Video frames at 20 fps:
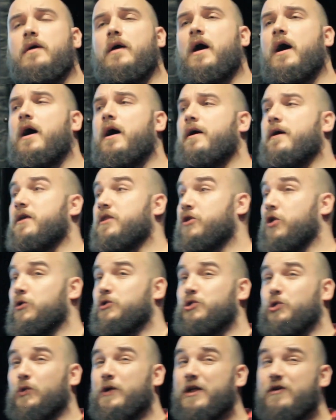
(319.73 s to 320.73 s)
It
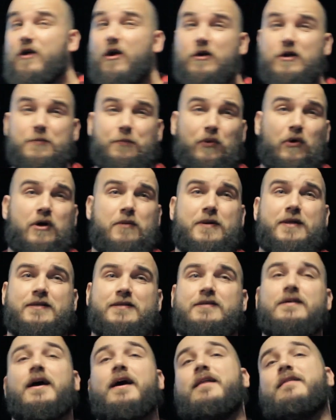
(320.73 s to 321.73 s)
goes through canary
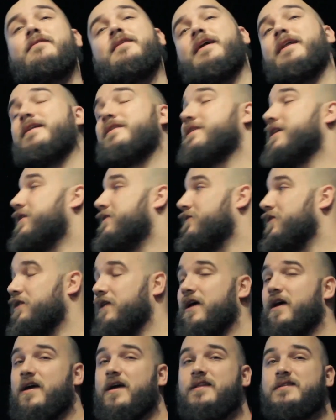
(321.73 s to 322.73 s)
deployments, and then at the end of the
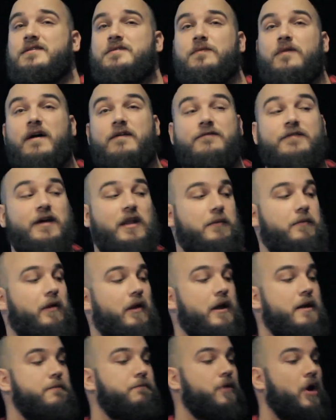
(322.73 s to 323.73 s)
day, it's
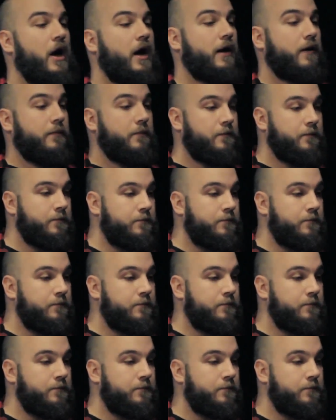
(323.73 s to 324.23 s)
available in prod.